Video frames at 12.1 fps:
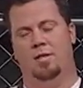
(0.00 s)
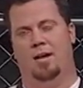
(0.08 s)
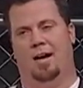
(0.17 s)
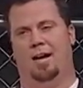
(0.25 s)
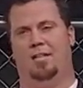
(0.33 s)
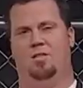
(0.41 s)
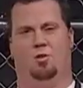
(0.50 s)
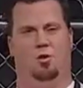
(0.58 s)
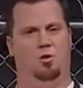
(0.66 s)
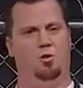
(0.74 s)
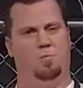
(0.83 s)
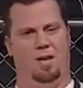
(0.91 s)
I got this
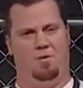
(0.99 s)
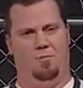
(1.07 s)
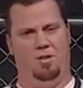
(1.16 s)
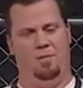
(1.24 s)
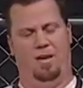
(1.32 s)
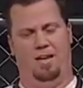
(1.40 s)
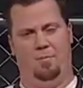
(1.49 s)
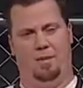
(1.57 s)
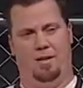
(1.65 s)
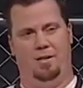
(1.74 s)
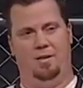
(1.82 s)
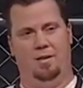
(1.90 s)
girl who's being really mean to
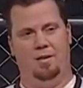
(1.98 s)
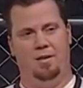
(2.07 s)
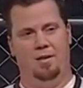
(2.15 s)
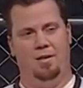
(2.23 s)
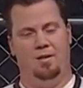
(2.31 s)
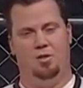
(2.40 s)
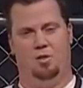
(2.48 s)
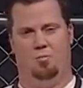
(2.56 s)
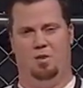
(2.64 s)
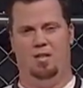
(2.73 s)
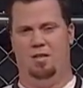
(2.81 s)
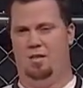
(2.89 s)
me. She's
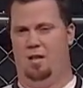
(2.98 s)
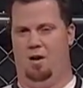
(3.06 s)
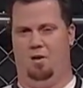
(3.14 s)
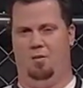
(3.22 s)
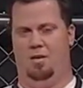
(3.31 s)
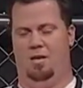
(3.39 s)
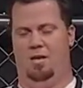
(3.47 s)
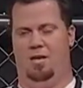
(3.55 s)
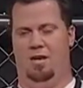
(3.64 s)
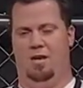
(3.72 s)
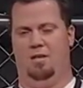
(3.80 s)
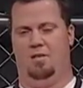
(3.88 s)
really,
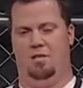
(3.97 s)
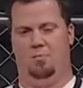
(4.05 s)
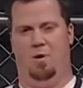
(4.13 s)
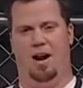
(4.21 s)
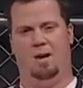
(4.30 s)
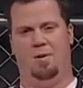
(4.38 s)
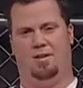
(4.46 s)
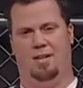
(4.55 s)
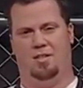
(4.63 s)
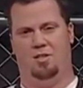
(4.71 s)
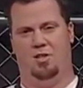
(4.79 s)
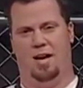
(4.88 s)
and she's bragging about
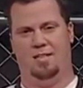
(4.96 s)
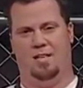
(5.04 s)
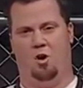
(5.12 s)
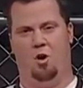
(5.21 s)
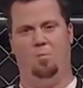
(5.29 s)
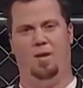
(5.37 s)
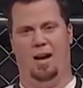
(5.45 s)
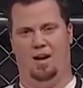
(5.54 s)
things that she has at home that I